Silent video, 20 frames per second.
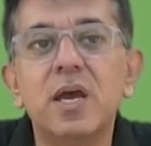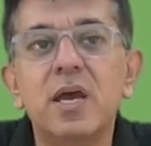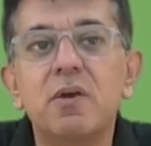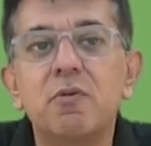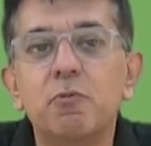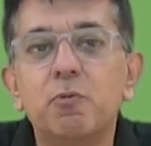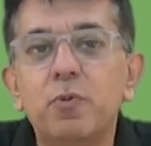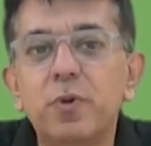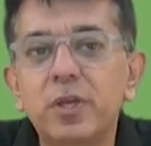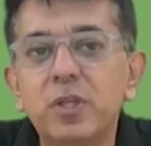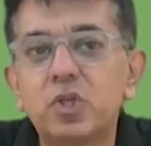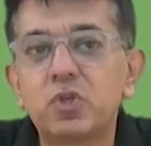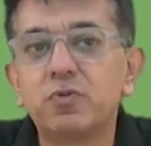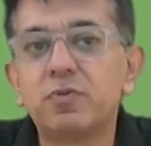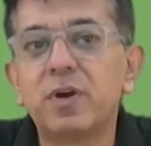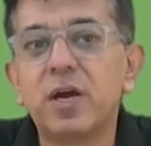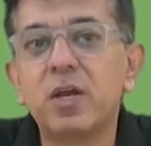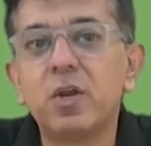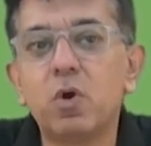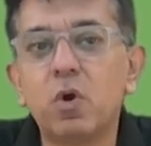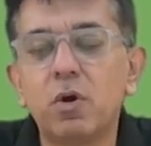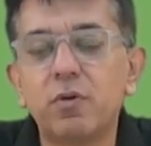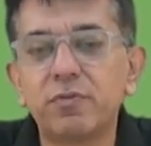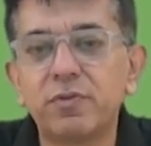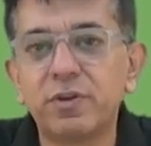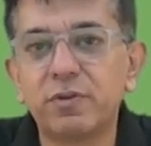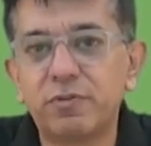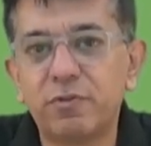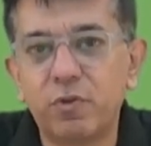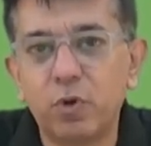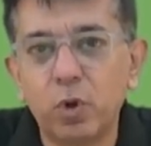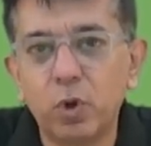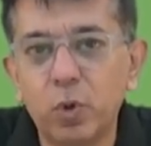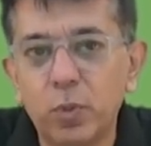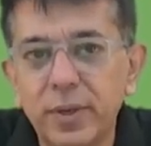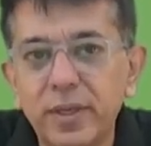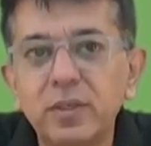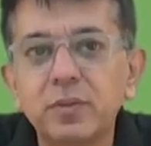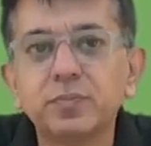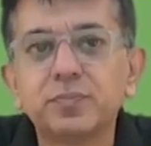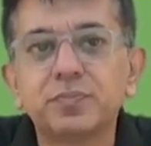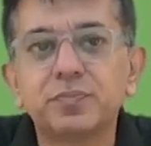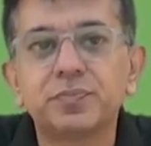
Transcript: which one of the following